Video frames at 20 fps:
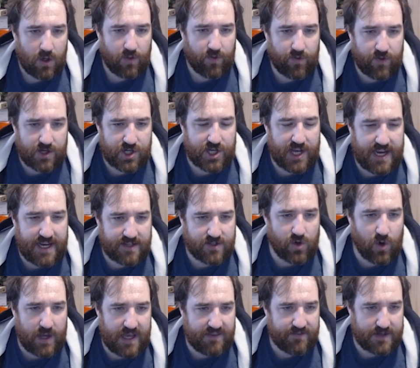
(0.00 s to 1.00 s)
the shades
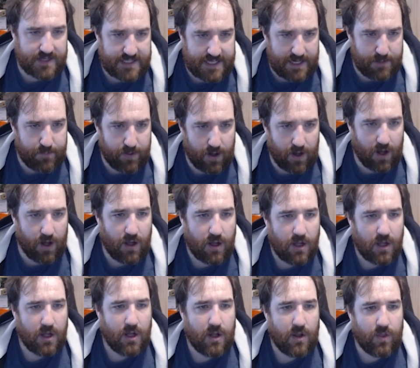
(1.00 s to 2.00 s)
got even deeper,
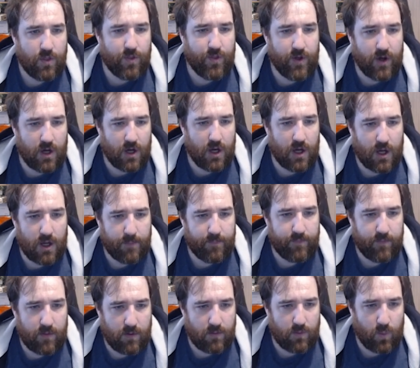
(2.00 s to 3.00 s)
the
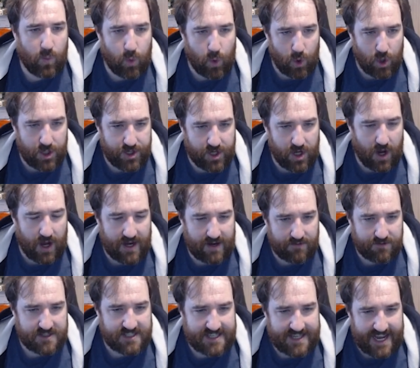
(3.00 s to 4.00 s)
wood kind
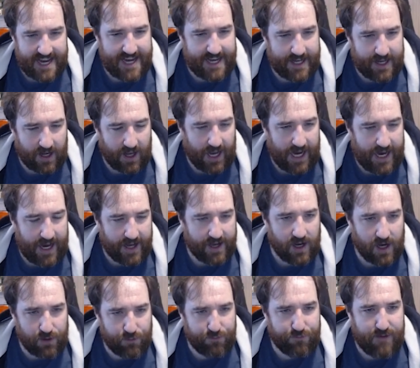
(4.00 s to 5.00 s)
of stayed light. I
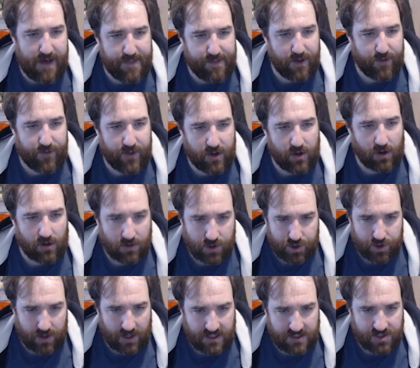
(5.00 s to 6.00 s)
kind of feathered the
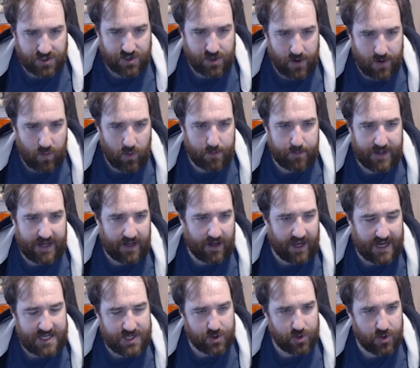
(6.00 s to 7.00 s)
contrast so it would be
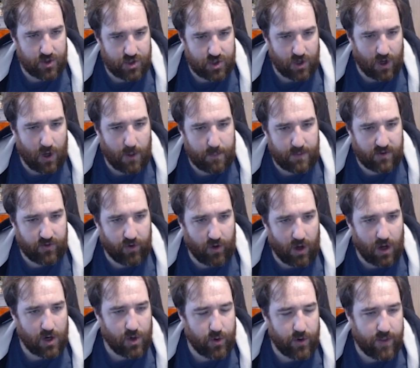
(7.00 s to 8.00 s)
lighter at the top and
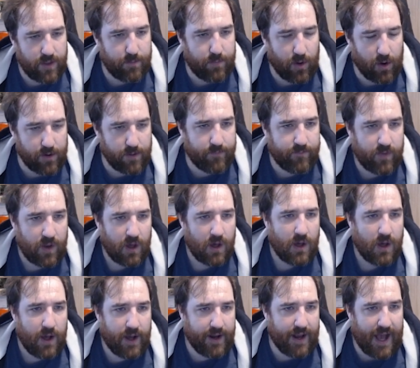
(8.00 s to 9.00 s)
darker at the bottom
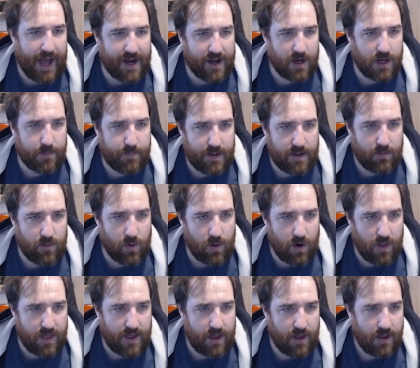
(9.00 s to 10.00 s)
and added a bit more
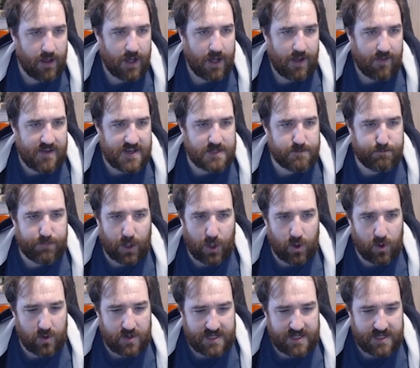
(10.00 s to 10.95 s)
of it. This bone